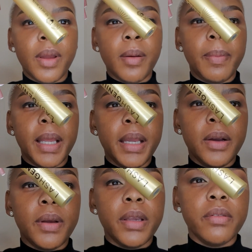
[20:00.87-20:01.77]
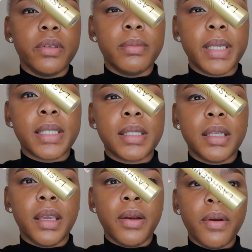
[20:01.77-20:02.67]
are applying our Avon
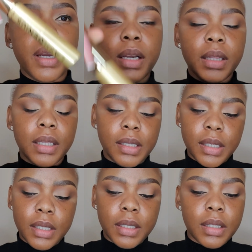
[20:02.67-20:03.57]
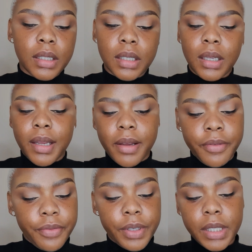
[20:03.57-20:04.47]
mascara. This is the
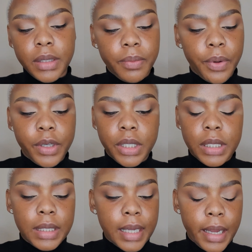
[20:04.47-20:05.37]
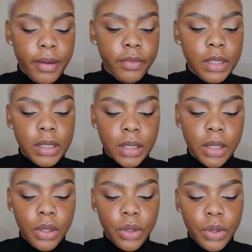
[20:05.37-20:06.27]
first impressions. I haven't
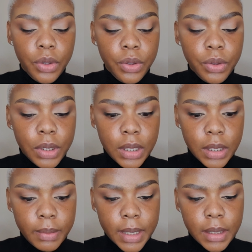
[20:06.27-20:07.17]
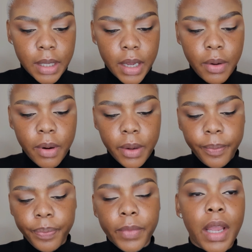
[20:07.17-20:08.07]
used this mascara.
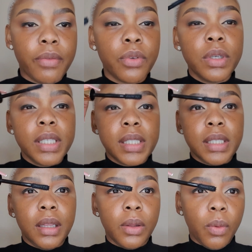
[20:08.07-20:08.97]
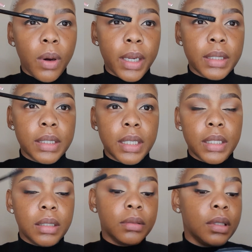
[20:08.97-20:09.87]
I've only seen the wand,
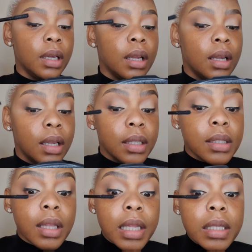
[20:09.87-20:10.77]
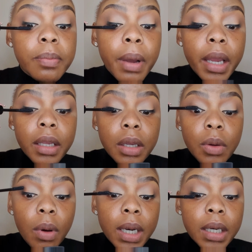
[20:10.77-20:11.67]
and it's that spiky
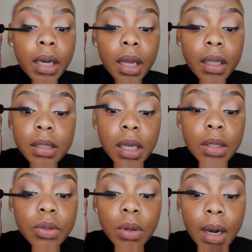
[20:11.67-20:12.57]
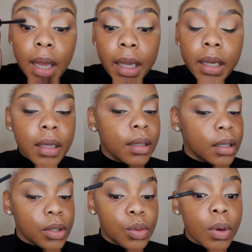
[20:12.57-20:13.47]
wand, and I tend to like
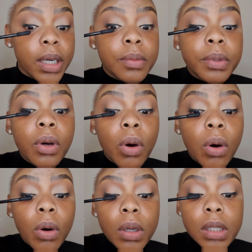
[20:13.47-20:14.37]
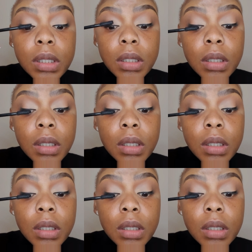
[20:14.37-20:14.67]
this one because